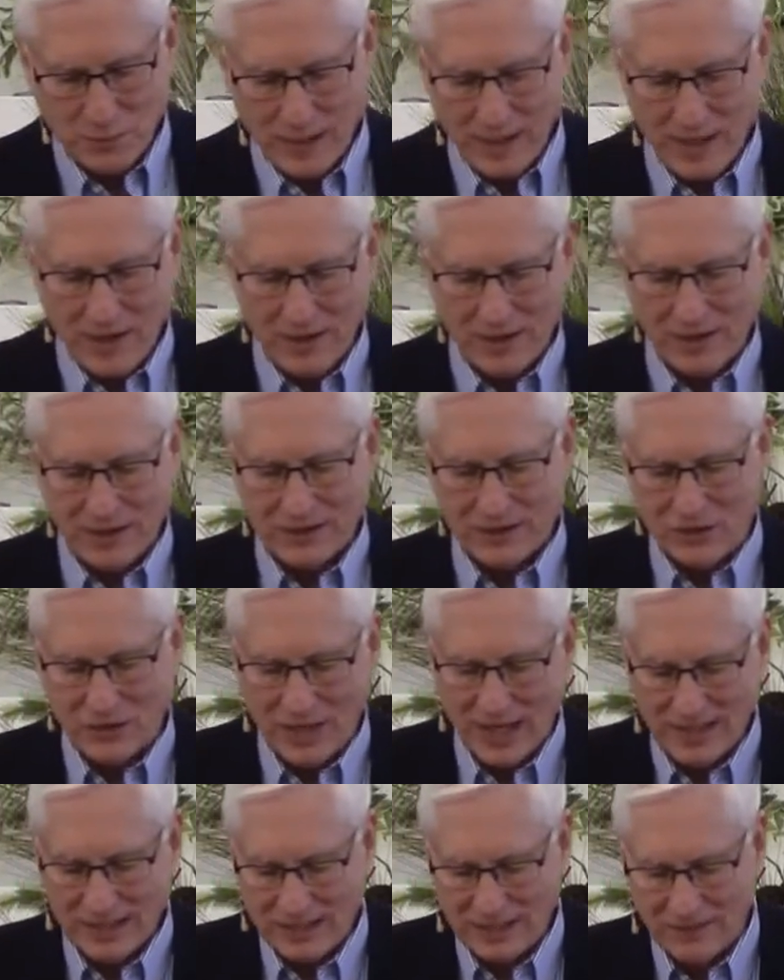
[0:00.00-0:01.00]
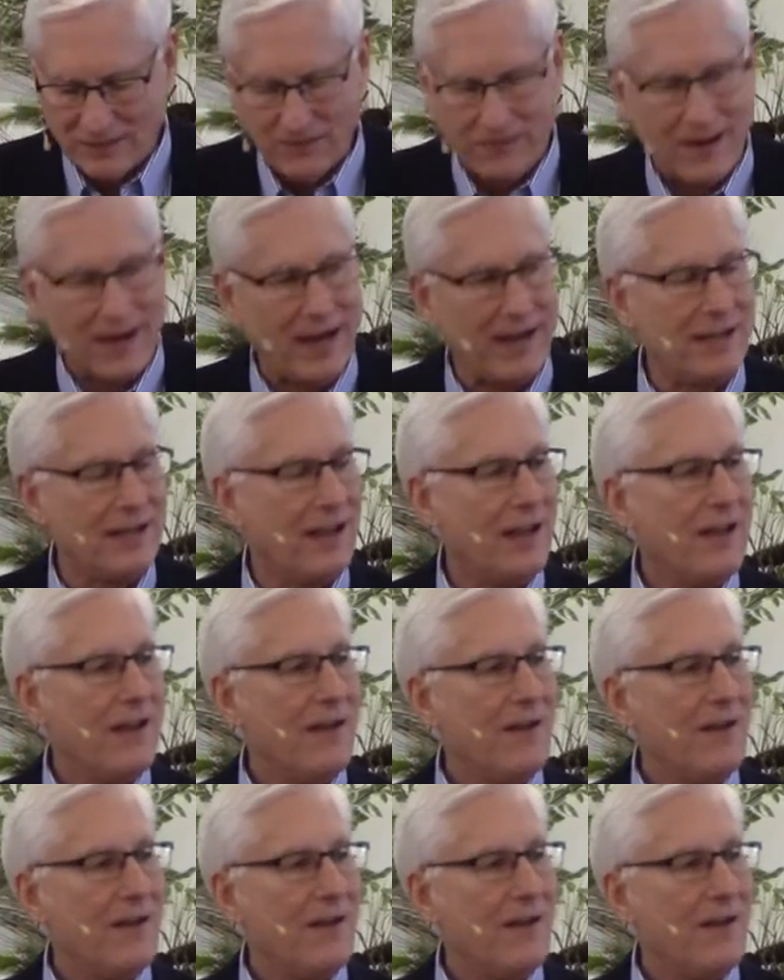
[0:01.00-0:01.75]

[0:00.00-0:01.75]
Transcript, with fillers: We are justified